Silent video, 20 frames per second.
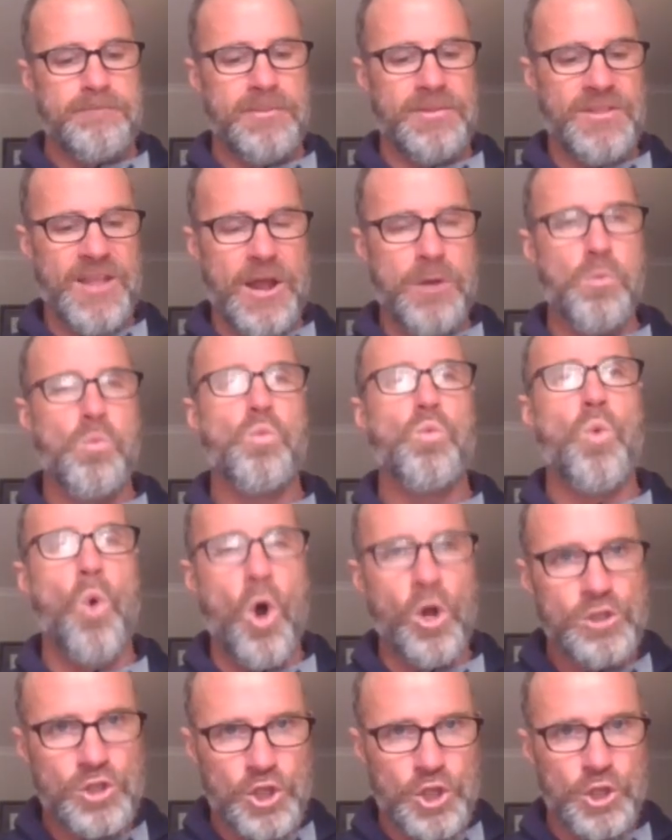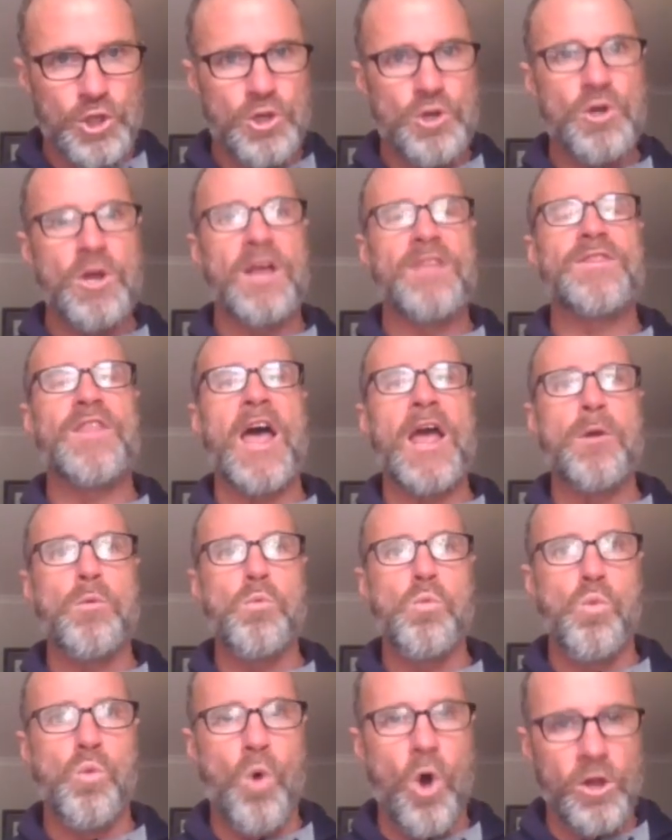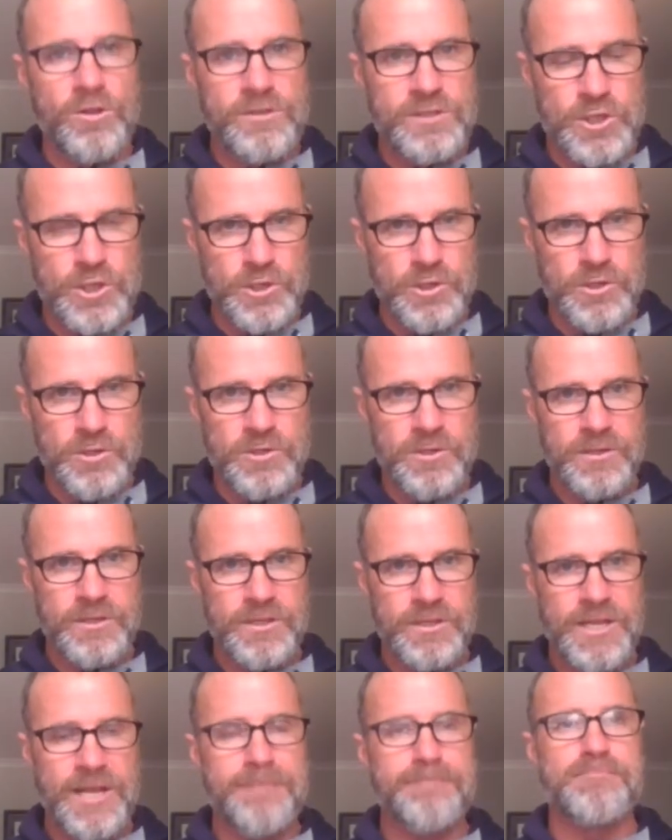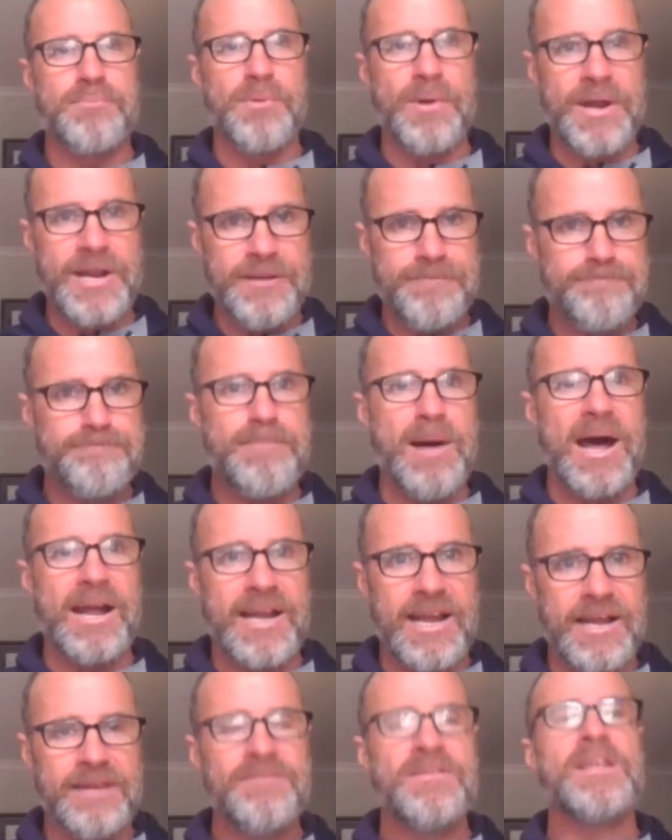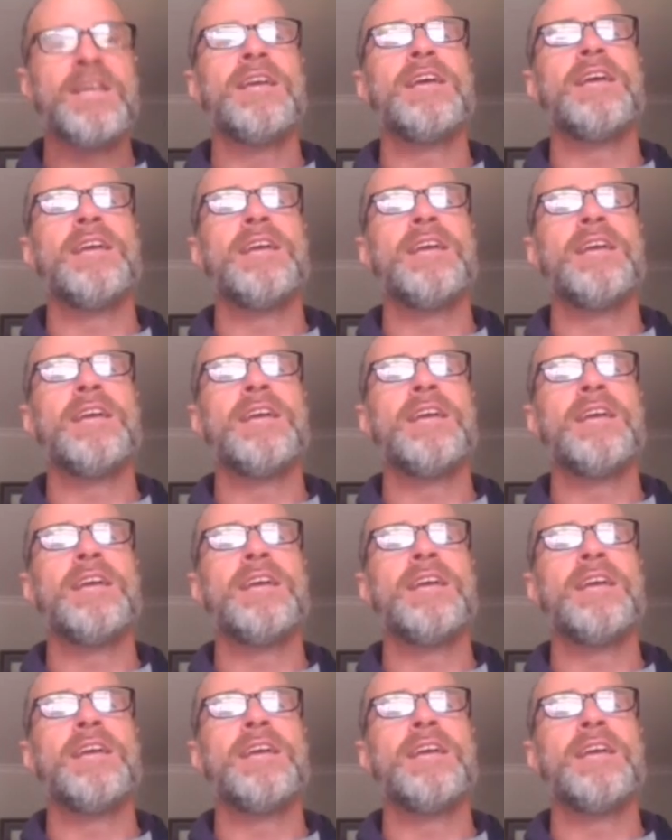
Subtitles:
But they want to, their bread and butter